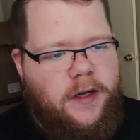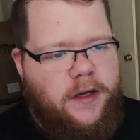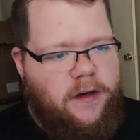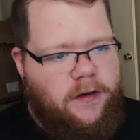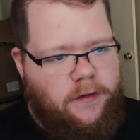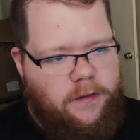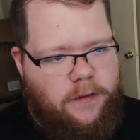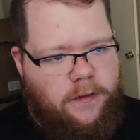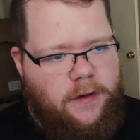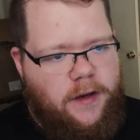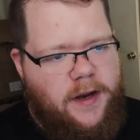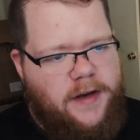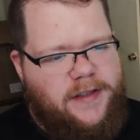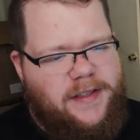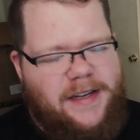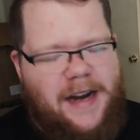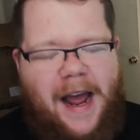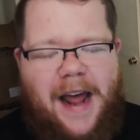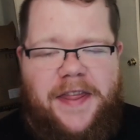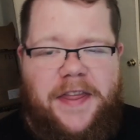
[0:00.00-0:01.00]
You,
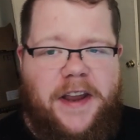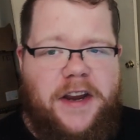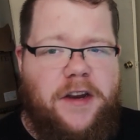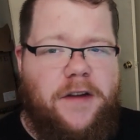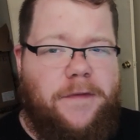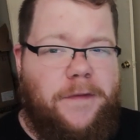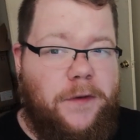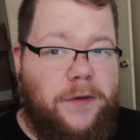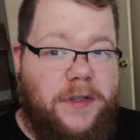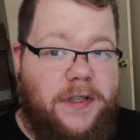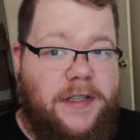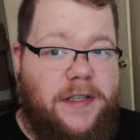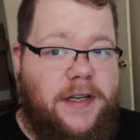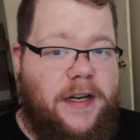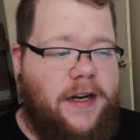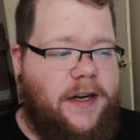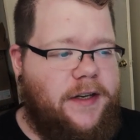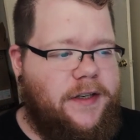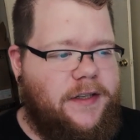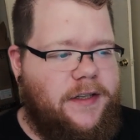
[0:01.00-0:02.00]
it's not that you feel
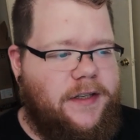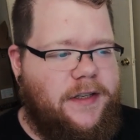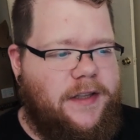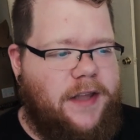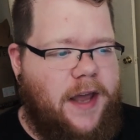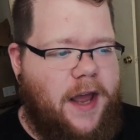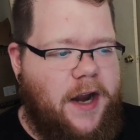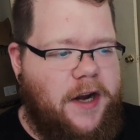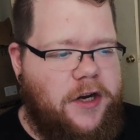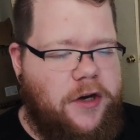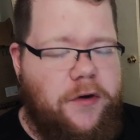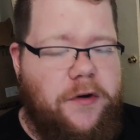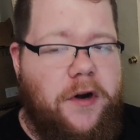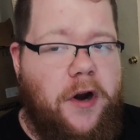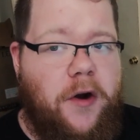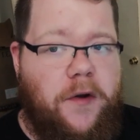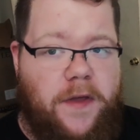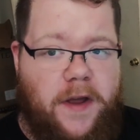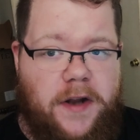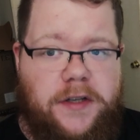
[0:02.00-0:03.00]
sick. It's just that you
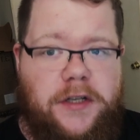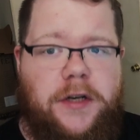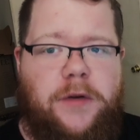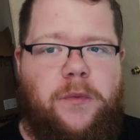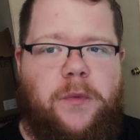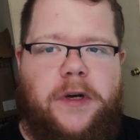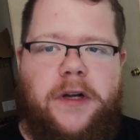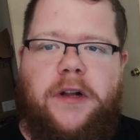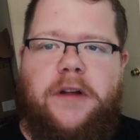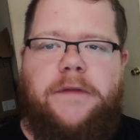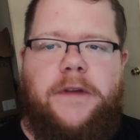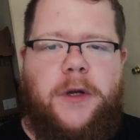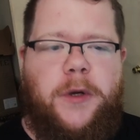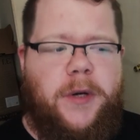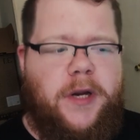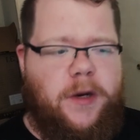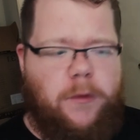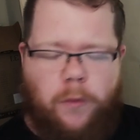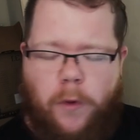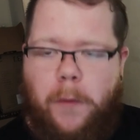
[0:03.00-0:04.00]
know that you will if you
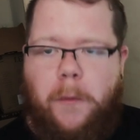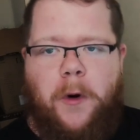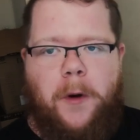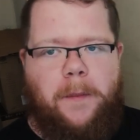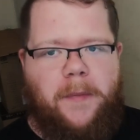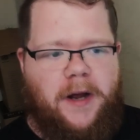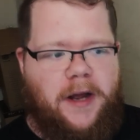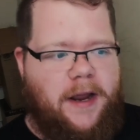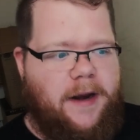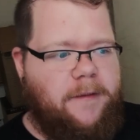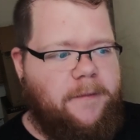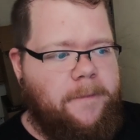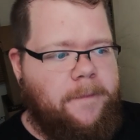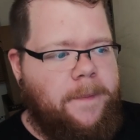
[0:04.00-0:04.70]
eat one more bite.